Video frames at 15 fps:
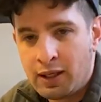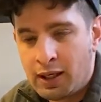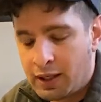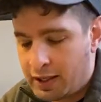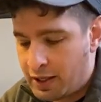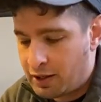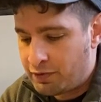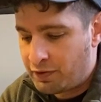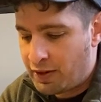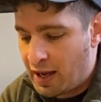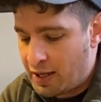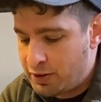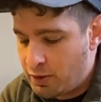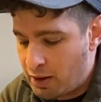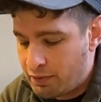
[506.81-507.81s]
care for that. I
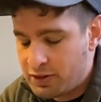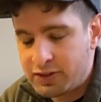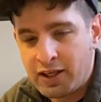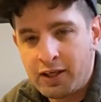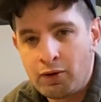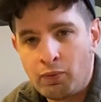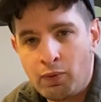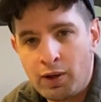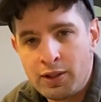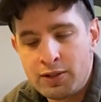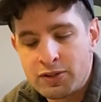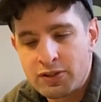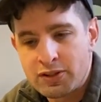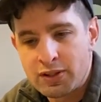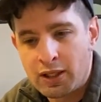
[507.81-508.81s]
do have standard
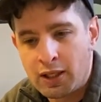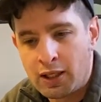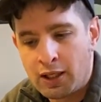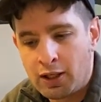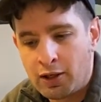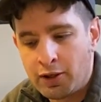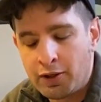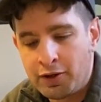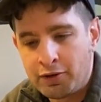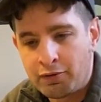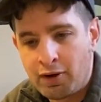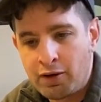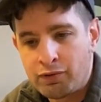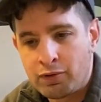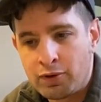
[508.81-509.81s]
ones on other
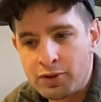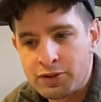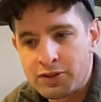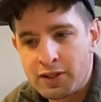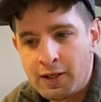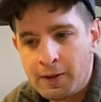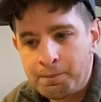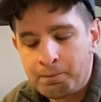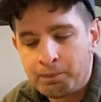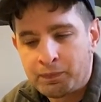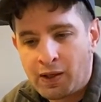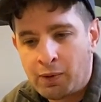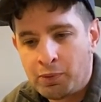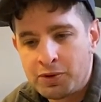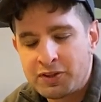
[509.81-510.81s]
rifles.
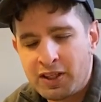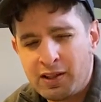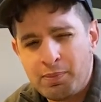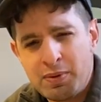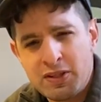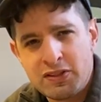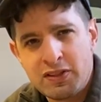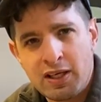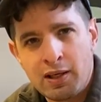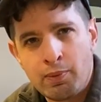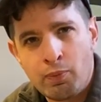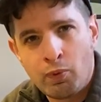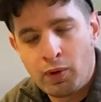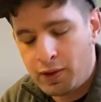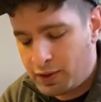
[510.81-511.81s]
I will say the BCM
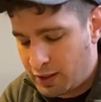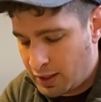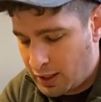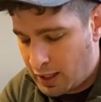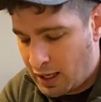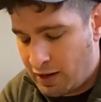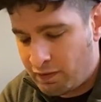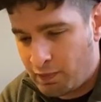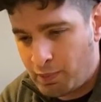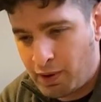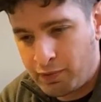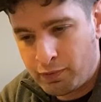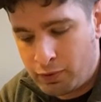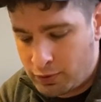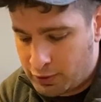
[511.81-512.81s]
one that I have on my
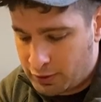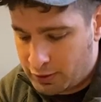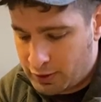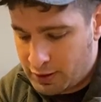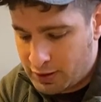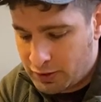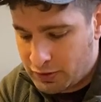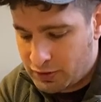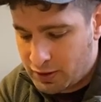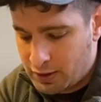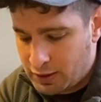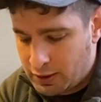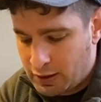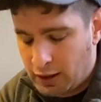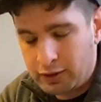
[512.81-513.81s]
Ruger is
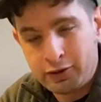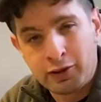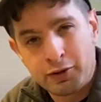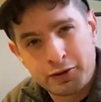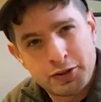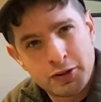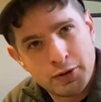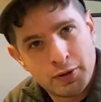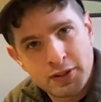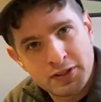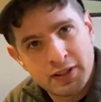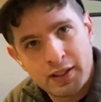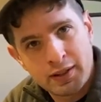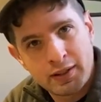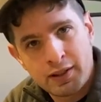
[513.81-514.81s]
a little too
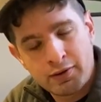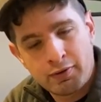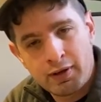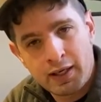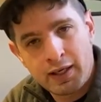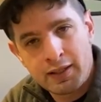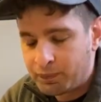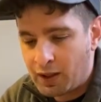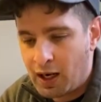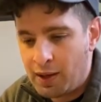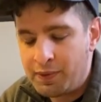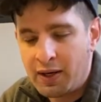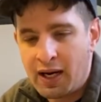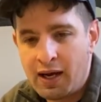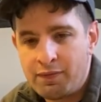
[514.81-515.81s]
extended, right?
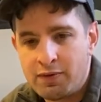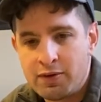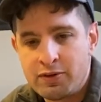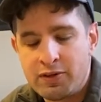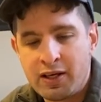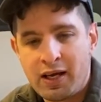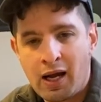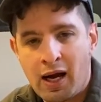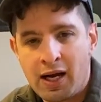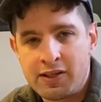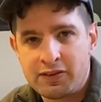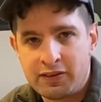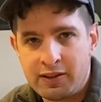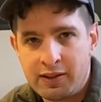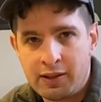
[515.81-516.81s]
Then I have the
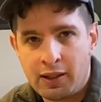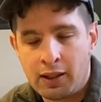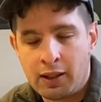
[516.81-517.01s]
Geisley